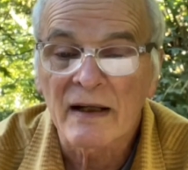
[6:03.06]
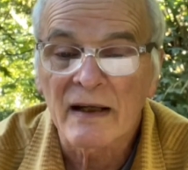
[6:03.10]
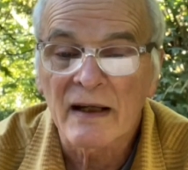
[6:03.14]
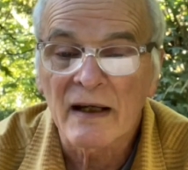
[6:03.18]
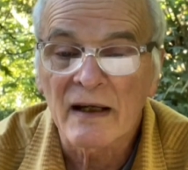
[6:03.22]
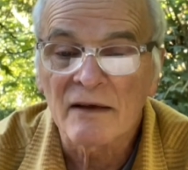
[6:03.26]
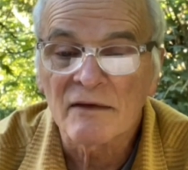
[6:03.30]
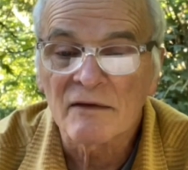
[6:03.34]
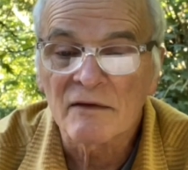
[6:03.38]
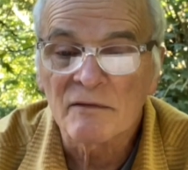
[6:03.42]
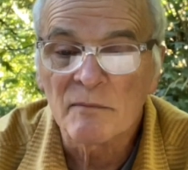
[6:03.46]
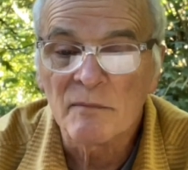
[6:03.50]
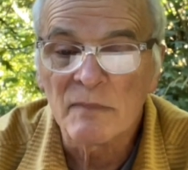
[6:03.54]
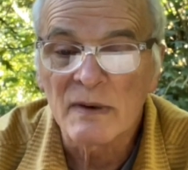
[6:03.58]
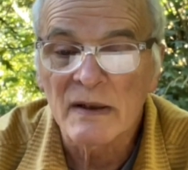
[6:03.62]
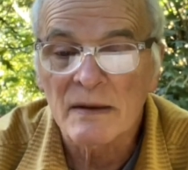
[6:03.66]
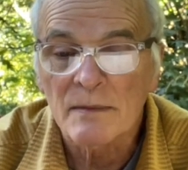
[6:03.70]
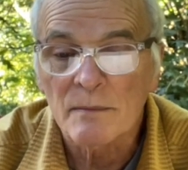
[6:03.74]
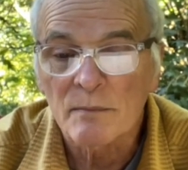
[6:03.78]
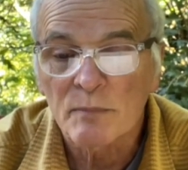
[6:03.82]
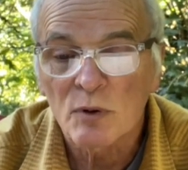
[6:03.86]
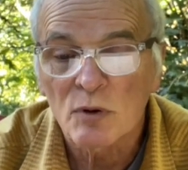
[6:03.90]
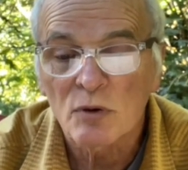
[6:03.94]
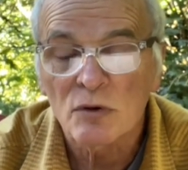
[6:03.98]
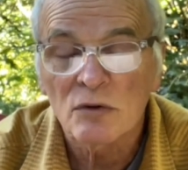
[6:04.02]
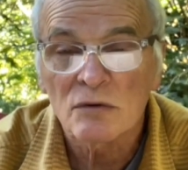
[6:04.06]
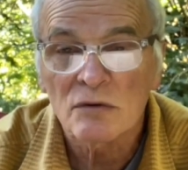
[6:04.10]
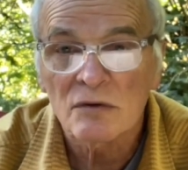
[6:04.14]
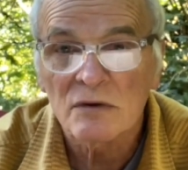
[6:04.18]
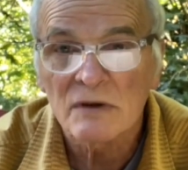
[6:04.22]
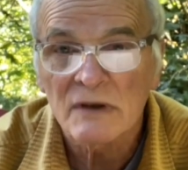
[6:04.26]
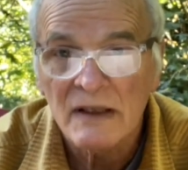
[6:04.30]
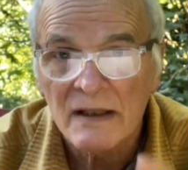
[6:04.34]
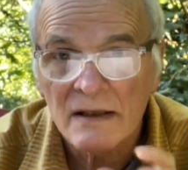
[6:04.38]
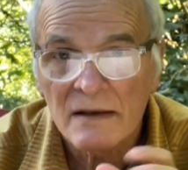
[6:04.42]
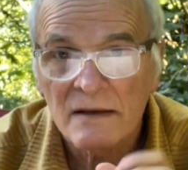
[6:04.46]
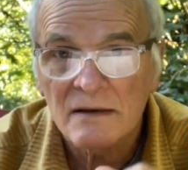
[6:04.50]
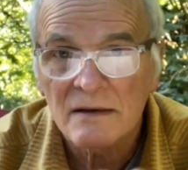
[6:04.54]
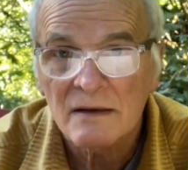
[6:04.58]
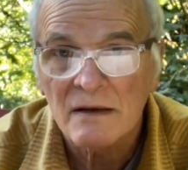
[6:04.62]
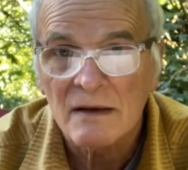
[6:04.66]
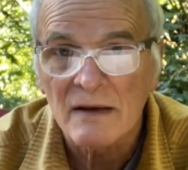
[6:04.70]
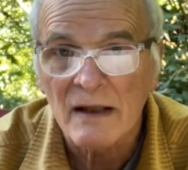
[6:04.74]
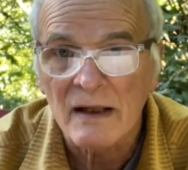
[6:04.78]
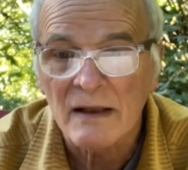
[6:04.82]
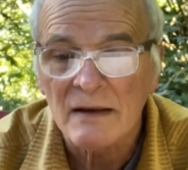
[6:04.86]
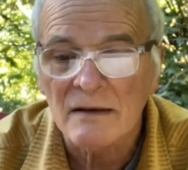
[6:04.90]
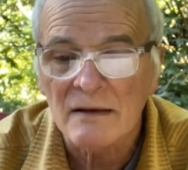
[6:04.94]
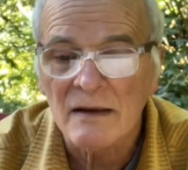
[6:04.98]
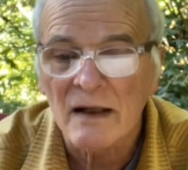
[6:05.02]
have been pulled into
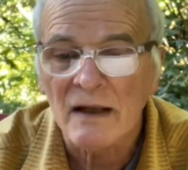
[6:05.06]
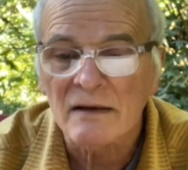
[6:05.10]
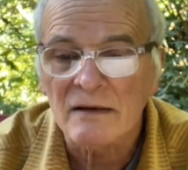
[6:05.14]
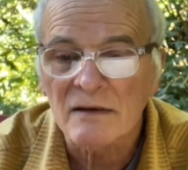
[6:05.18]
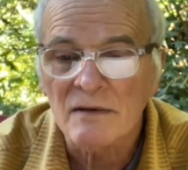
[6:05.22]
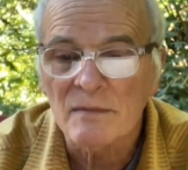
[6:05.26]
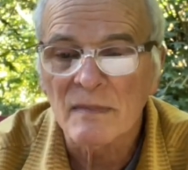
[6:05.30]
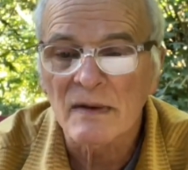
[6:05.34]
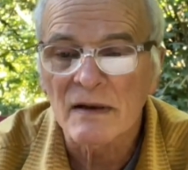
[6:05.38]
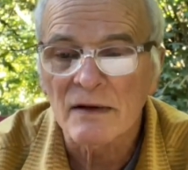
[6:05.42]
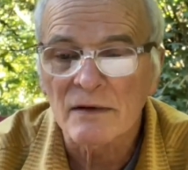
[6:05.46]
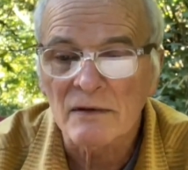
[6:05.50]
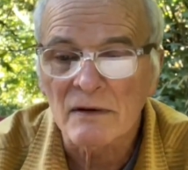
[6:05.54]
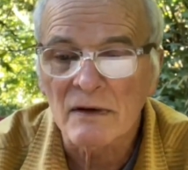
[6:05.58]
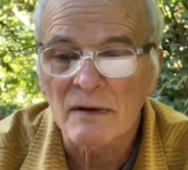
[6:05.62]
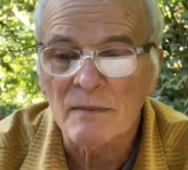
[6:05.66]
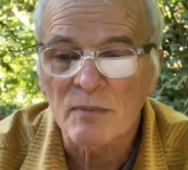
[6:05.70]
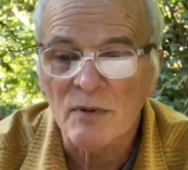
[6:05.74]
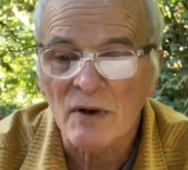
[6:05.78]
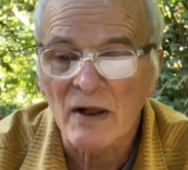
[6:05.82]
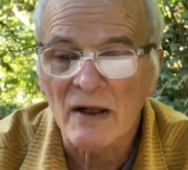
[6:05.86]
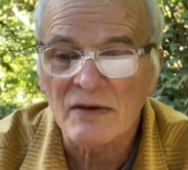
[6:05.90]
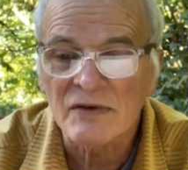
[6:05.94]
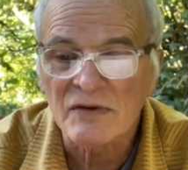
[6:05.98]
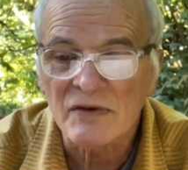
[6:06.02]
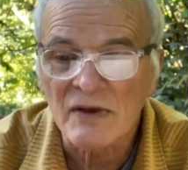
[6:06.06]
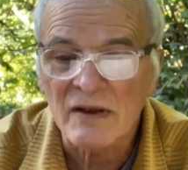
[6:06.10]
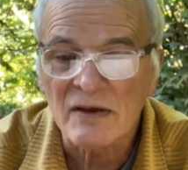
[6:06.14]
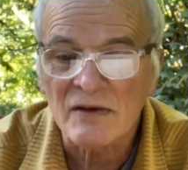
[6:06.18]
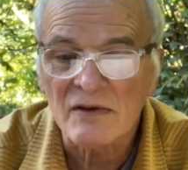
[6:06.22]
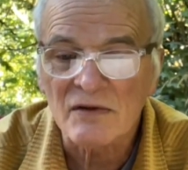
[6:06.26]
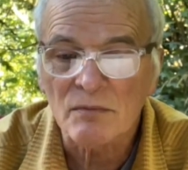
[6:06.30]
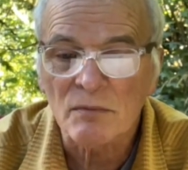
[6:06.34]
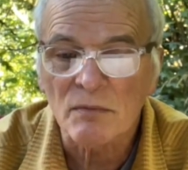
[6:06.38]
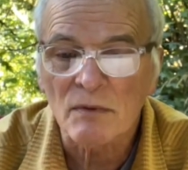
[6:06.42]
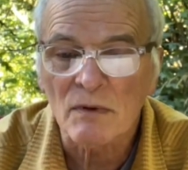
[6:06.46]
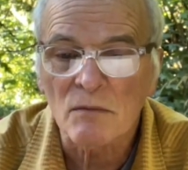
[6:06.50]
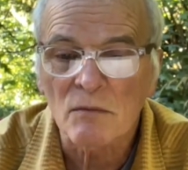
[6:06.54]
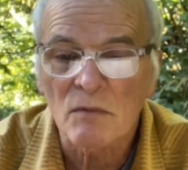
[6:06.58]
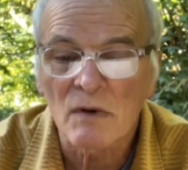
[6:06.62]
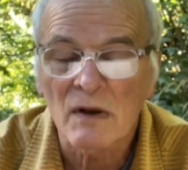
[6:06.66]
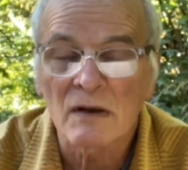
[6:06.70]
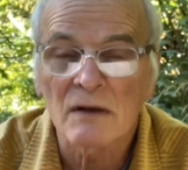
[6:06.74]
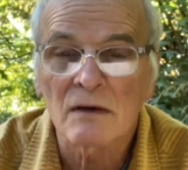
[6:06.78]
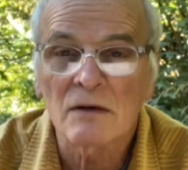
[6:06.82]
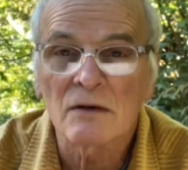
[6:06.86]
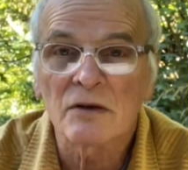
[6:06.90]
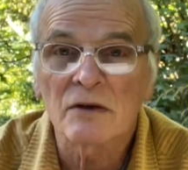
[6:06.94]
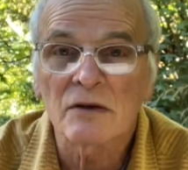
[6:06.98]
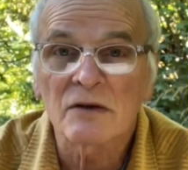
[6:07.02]
that documentary process where one
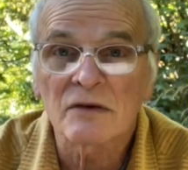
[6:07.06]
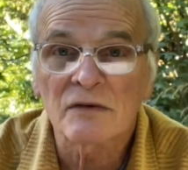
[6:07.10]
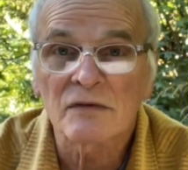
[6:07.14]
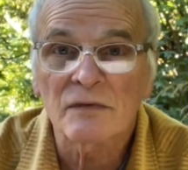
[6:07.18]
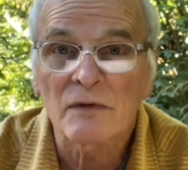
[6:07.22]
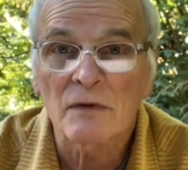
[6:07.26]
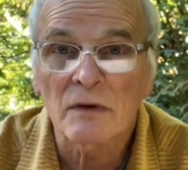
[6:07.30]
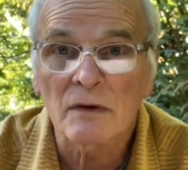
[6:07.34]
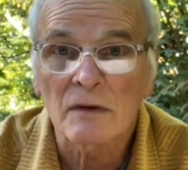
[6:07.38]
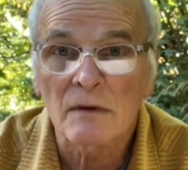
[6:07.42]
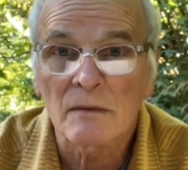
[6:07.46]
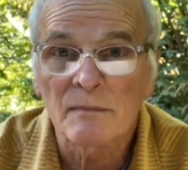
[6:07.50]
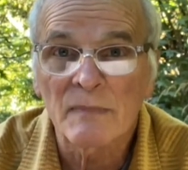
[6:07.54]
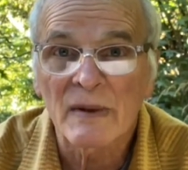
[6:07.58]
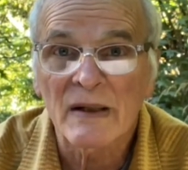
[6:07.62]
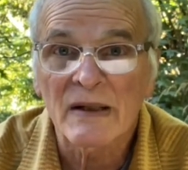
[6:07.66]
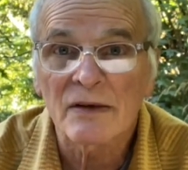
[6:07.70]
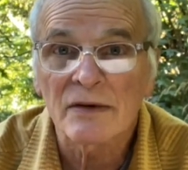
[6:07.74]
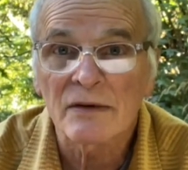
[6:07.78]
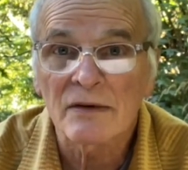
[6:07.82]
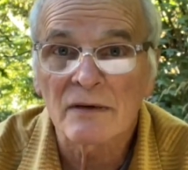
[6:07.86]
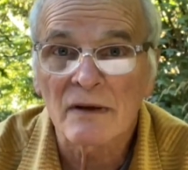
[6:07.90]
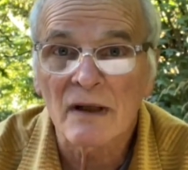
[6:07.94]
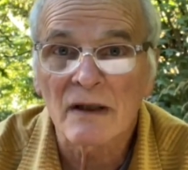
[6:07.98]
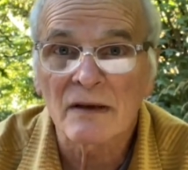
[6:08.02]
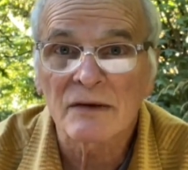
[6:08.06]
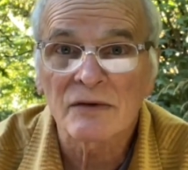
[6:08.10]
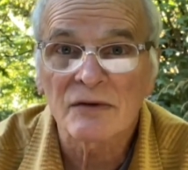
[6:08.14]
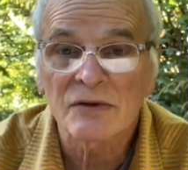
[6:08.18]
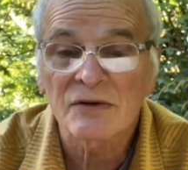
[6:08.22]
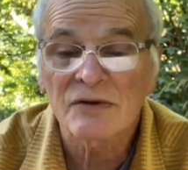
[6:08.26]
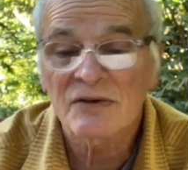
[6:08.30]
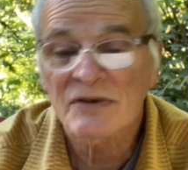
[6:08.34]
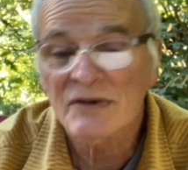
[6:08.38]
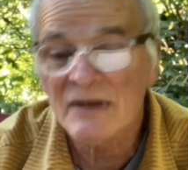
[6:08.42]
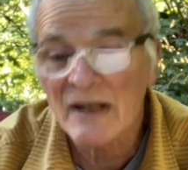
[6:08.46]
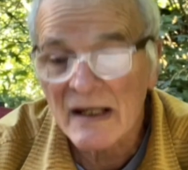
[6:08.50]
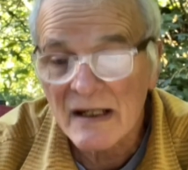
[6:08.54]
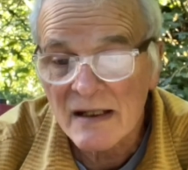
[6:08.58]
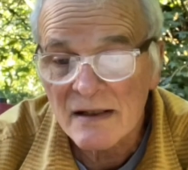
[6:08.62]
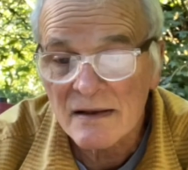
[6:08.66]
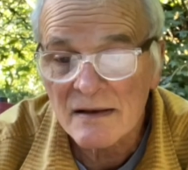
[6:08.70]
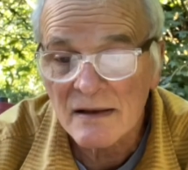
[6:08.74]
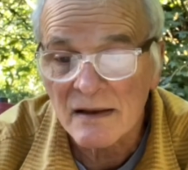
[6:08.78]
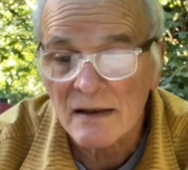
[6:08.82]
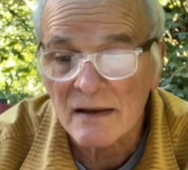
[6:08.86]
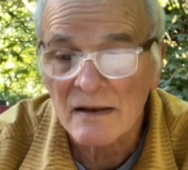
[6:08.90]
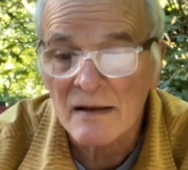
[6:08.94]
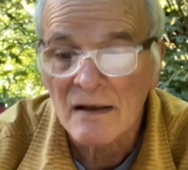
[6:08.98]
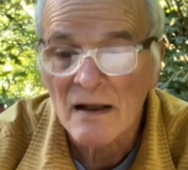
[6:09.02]
looks for a better
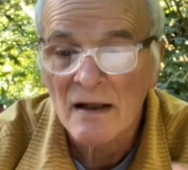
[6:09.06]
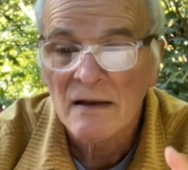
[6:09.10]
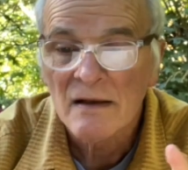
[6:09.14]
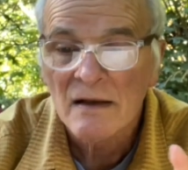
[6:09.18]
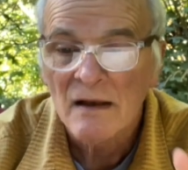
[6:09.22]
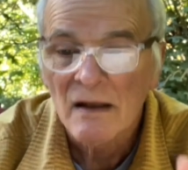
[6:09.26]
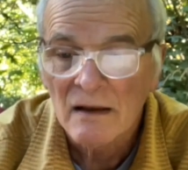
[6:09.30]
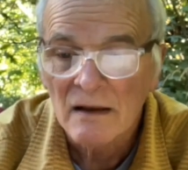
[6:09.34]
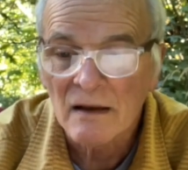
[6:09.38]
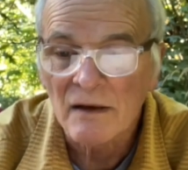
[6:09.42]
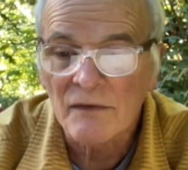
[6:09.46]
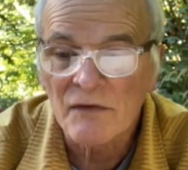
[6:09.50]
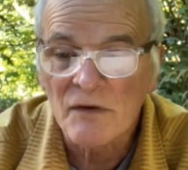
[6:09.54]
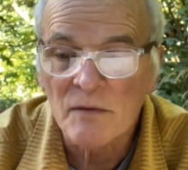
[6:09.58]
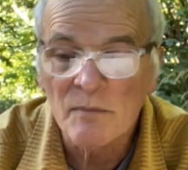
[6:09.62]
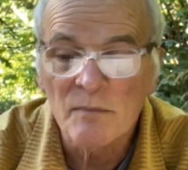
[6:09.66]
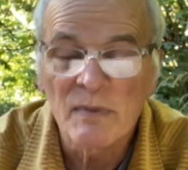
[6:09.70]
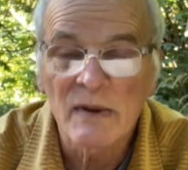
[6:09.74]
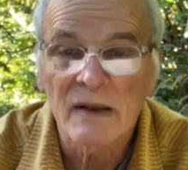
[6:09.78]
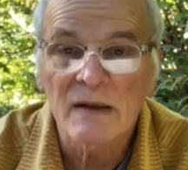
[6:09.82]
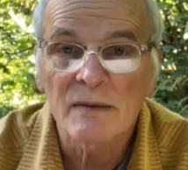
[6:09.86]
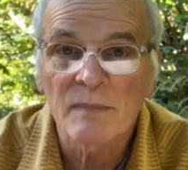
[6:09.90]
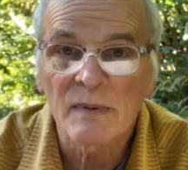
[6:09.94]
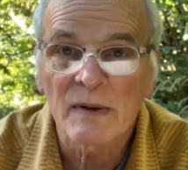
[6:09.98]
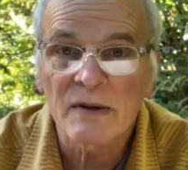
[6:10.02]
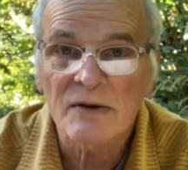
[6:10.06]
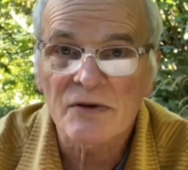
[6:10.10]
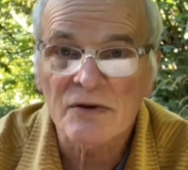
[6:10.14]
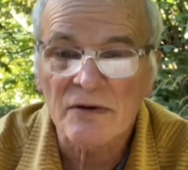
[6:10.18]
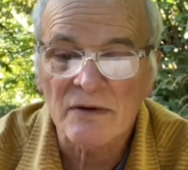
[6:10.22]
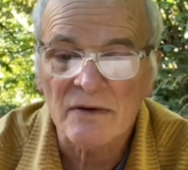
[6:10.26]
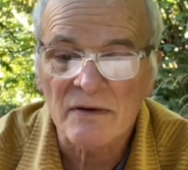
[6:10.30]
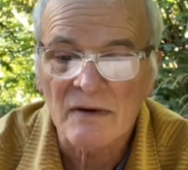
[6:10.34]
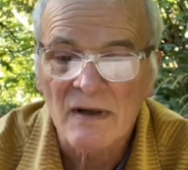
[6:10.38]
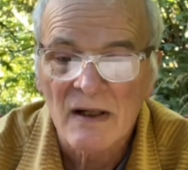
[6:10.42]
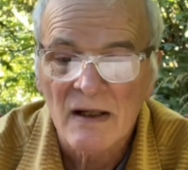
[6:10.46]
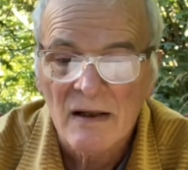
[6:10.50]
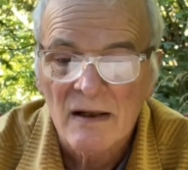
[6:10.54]
understanding of the big picture